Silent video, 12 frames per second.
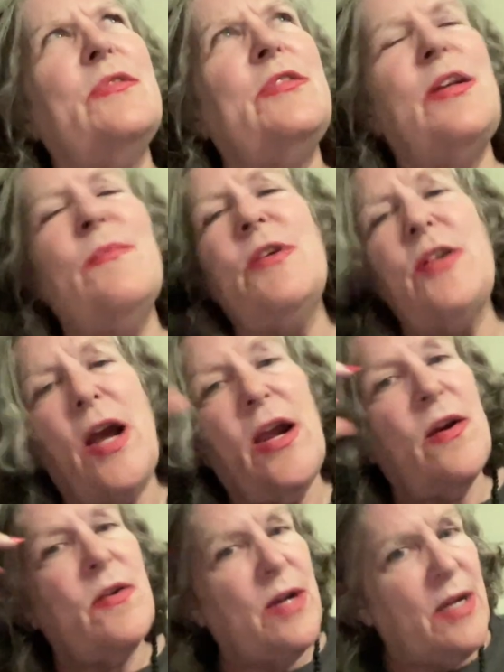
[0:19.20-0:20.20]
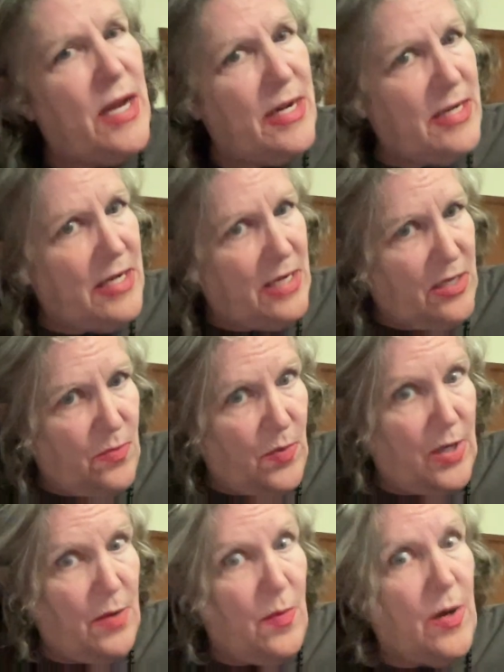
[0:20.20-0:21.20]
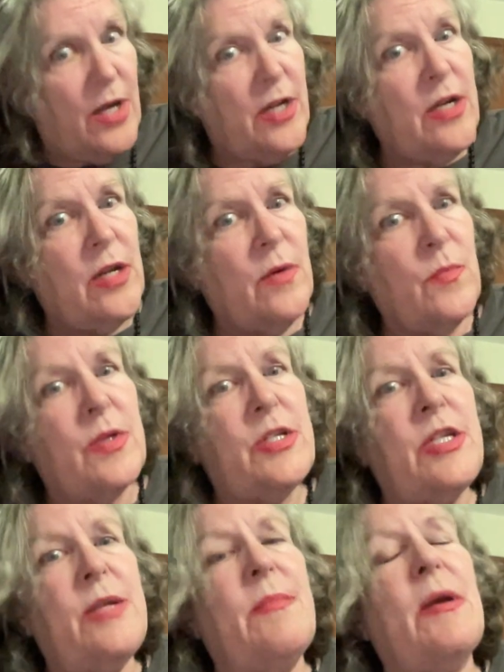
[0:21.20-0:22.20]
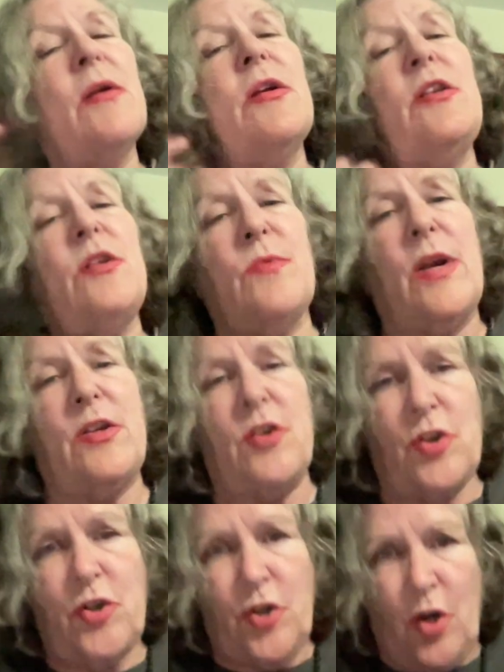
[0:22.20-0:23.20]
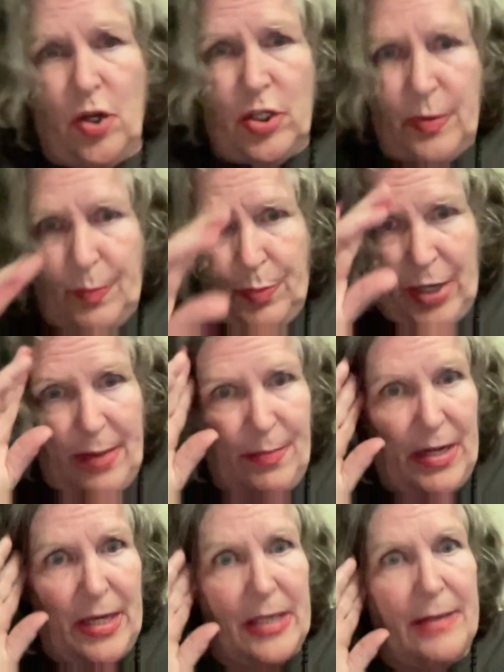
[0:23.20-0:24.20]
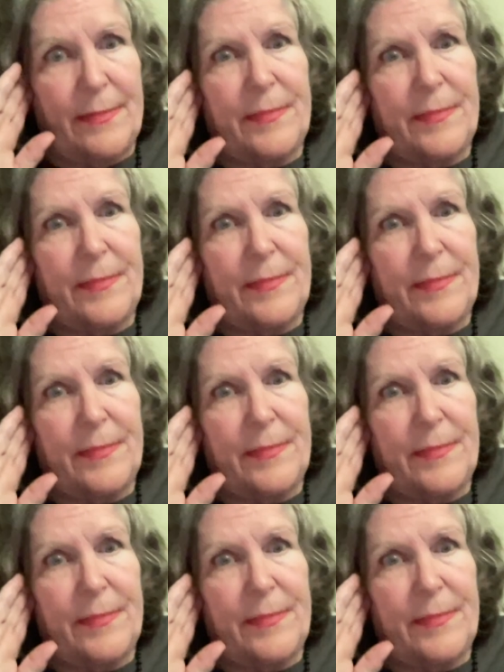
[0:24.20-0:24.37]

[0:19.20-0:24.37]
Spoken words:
she retired in 1921 when she married director Charles Brabin.